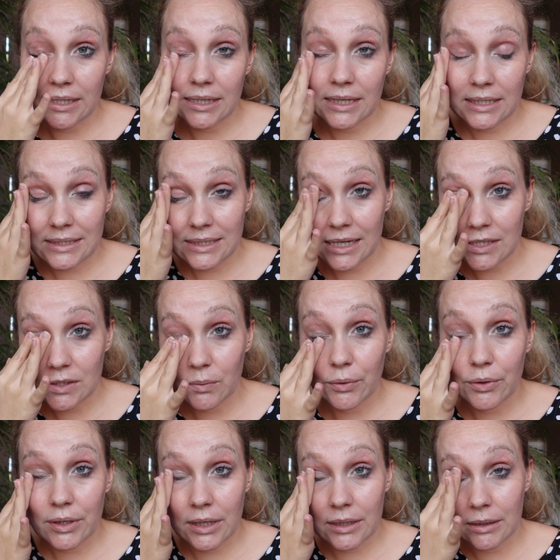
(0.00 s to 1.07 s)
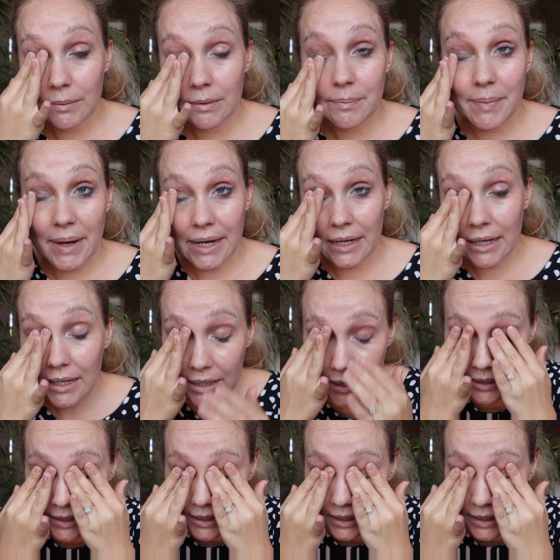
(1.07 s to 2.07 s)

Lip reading: it does work a little bit better.